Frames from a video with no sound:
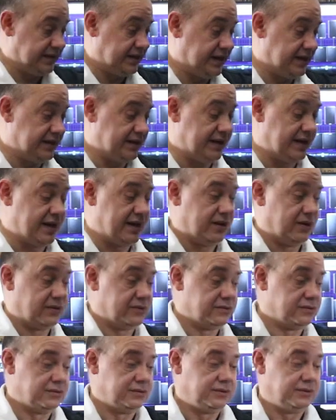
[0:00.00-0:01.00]
And
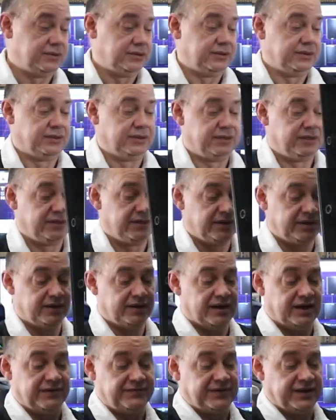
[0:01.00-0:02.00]
now
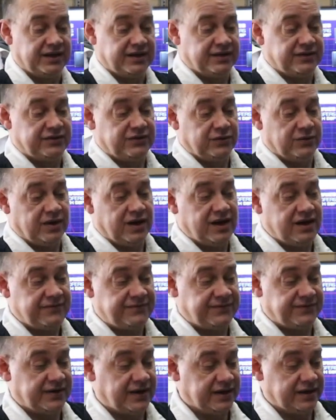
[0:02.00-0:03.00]
I've taken the two
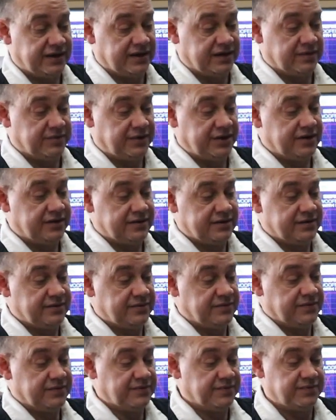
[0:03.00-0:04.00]
off. I can come here,
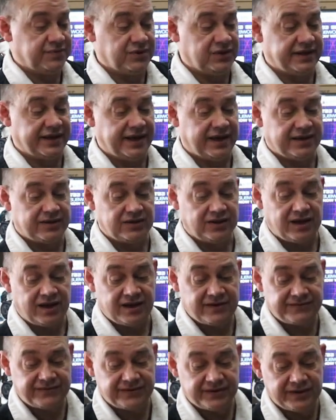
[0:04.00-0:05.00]
pull the handle off,